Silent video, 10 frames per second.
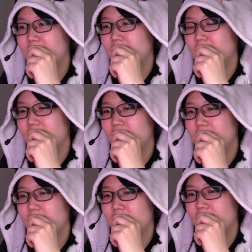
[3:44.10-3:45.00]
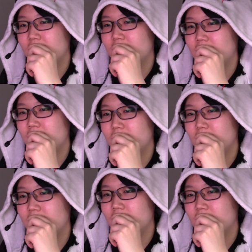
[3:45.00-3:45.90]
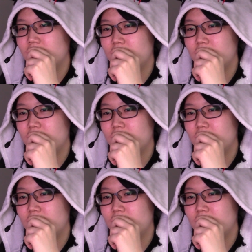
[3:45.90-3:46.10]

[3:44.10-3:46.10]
(silence)